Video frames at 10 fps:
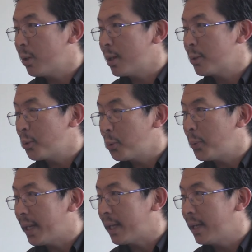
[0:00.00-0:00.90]
so
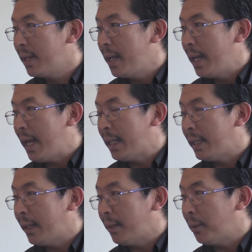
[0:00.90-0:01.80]
quick. And
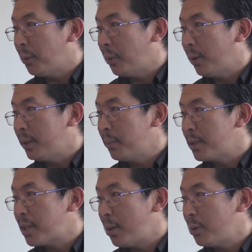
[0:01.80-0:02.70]
then my
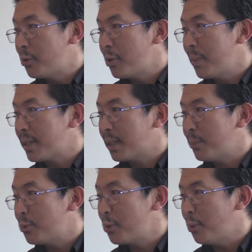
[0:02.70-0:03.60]
childhood dream has come
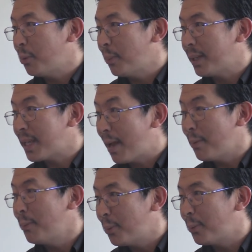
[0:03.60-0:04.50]
true, because I have a
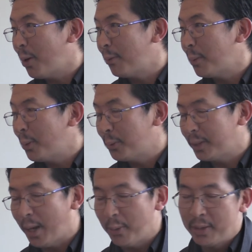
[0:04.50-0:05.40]
book of my own now.